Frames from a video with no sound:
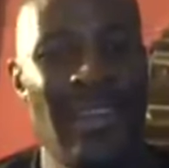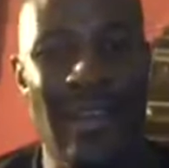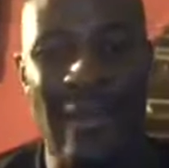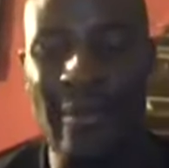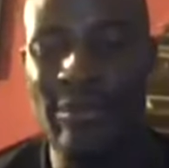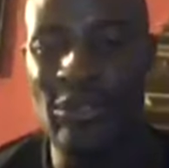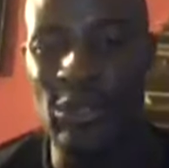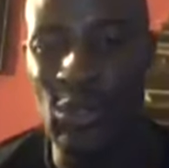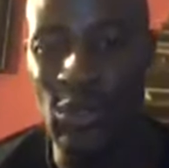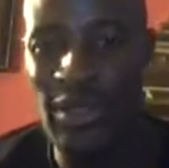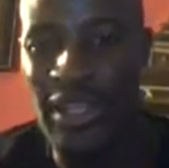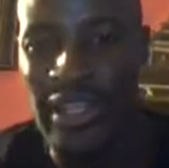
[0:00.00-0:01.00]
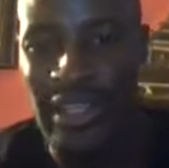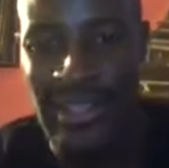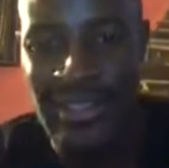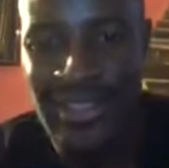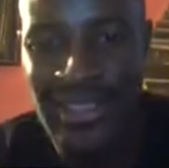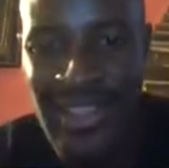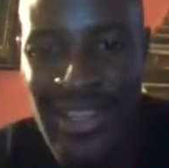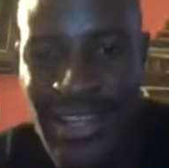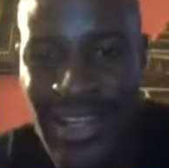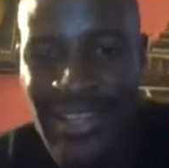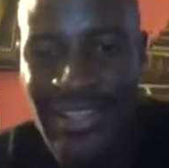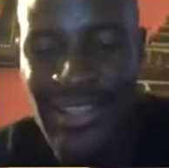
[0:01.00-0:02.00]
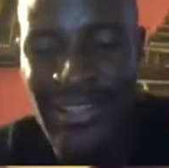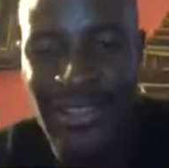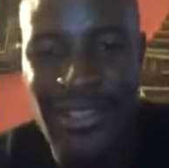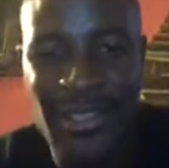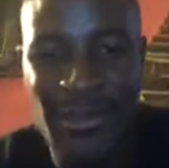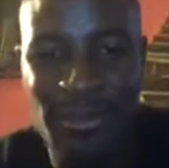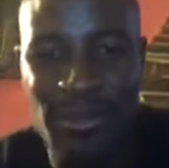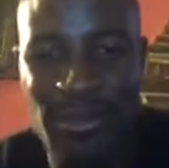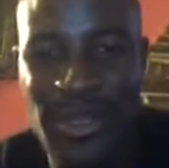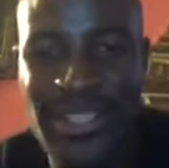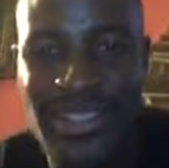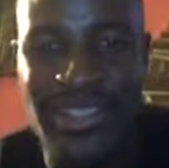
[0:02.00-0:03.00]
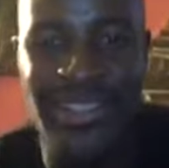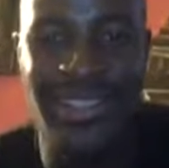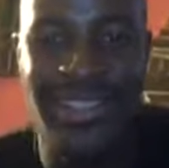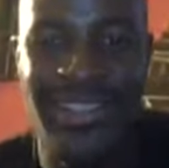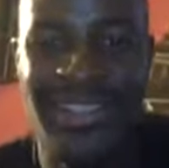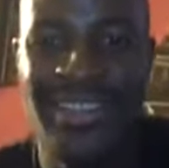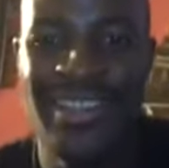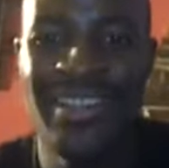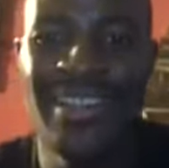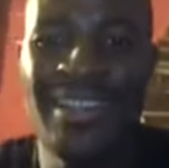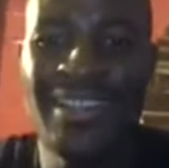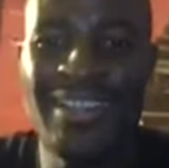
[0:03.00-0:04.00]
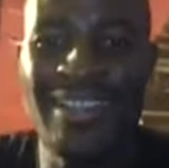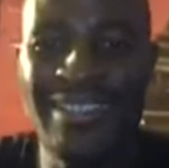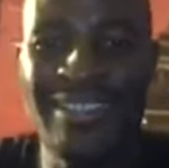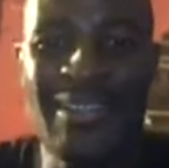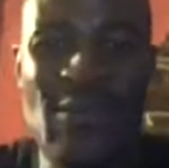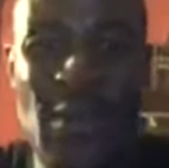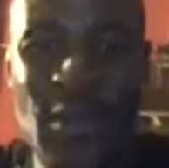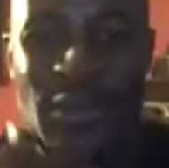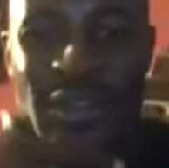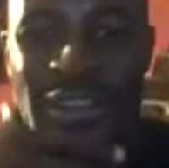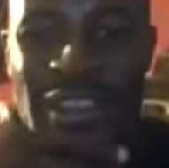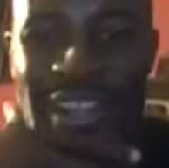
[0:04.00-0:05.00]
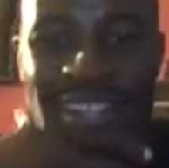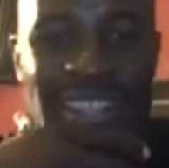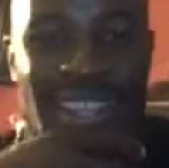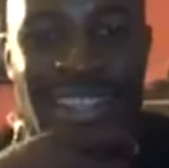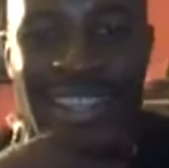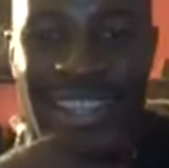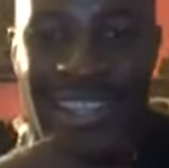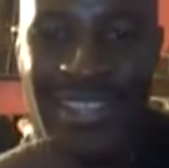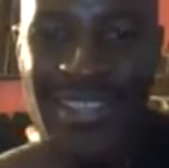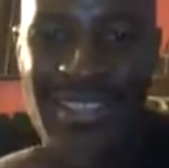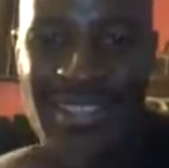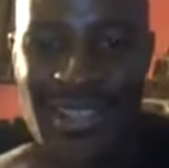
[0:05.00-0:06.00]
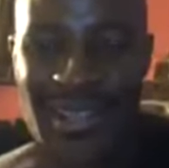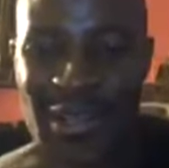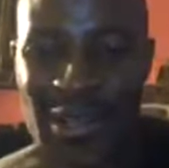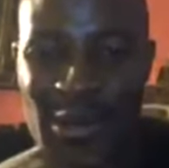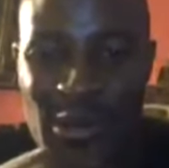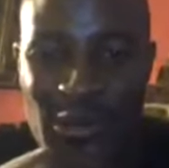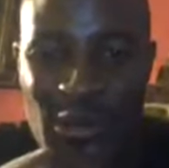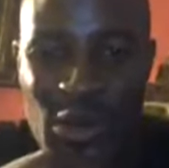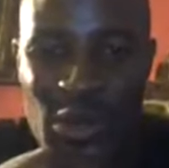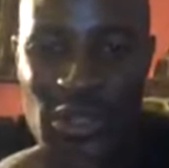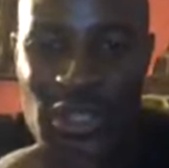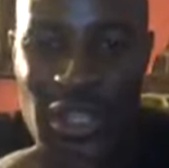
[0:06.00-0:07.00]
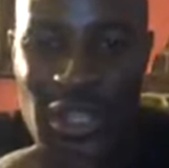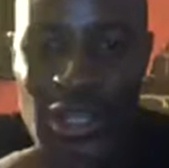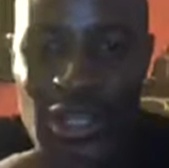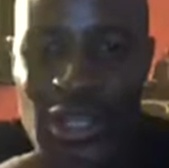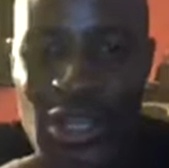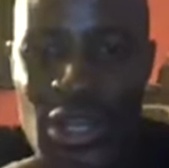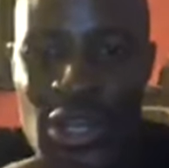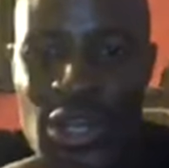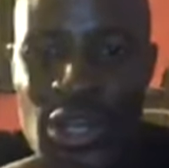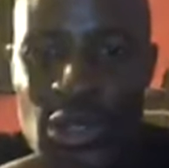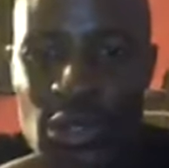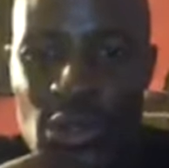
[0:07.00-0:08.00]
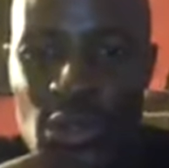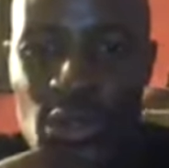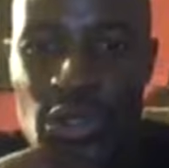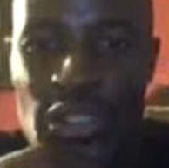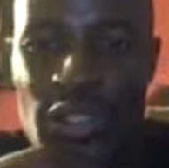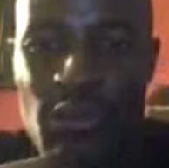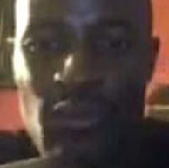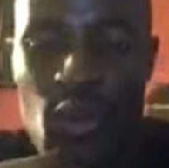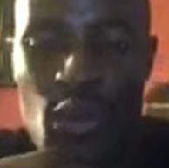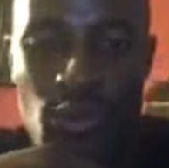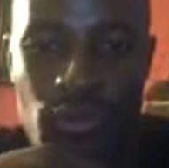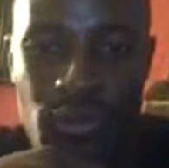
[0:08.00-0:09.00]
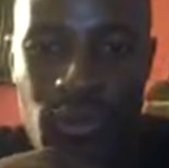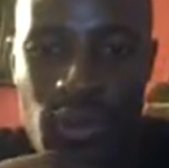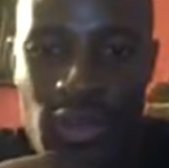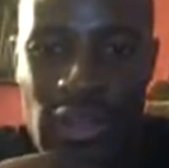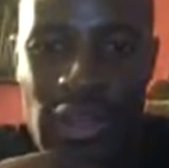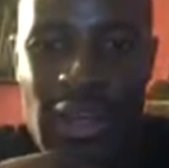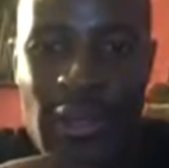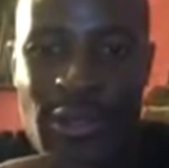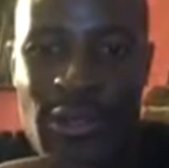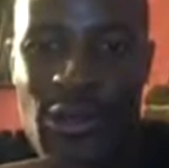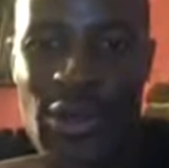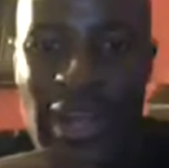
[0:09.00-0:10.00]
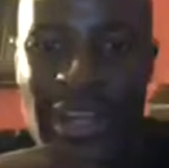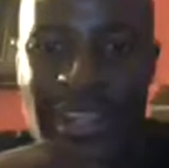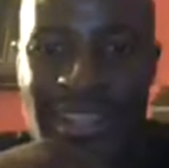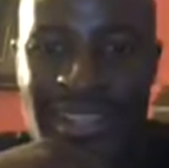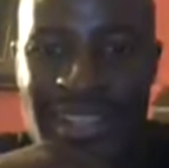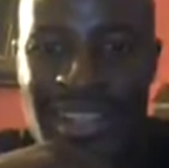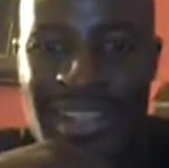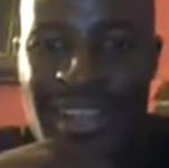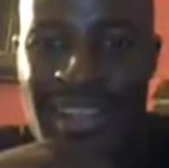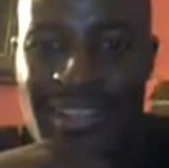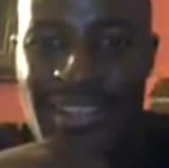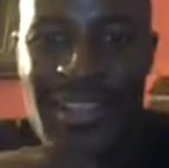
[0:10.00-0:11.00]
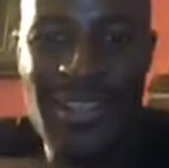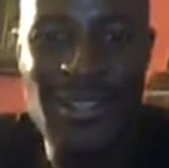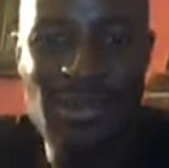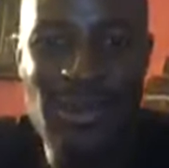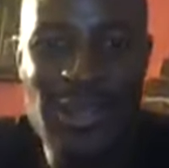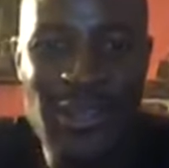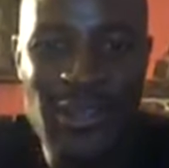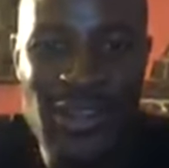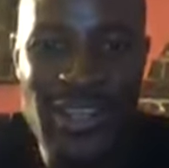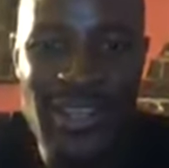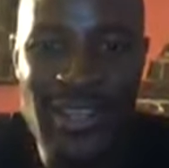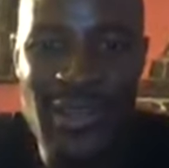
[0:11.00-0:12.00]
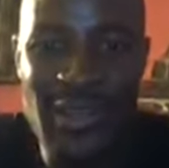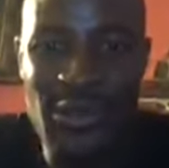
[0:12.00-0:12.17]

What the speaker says: Absolutely. I see AAC Speedster saying one of the greatest athletes. We've got Rouge Wolf, Iron Grind, saying inspiring.